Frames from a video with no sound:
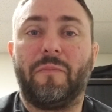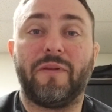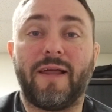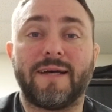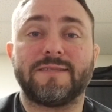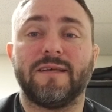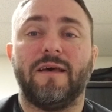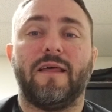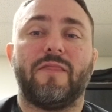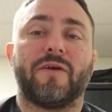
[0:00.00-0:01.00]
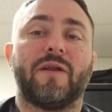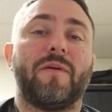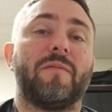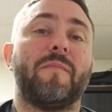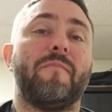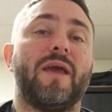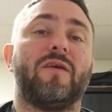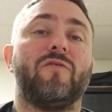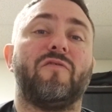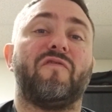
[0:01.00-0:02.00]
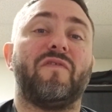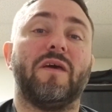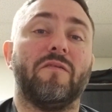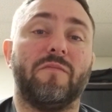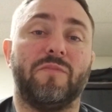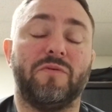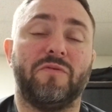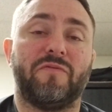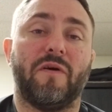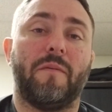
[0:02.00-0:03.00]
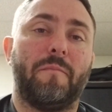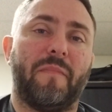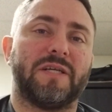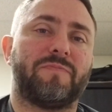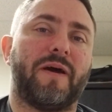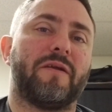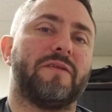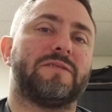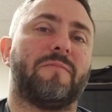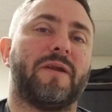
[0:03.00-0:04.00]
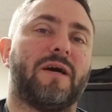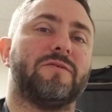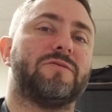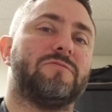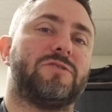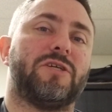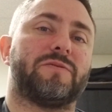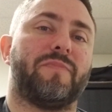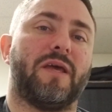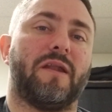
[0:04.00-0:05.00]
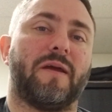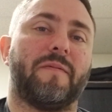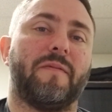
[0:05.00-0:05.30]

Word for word: Plus, they're going to be able to make you feel the move much better than someone else who's just beginning.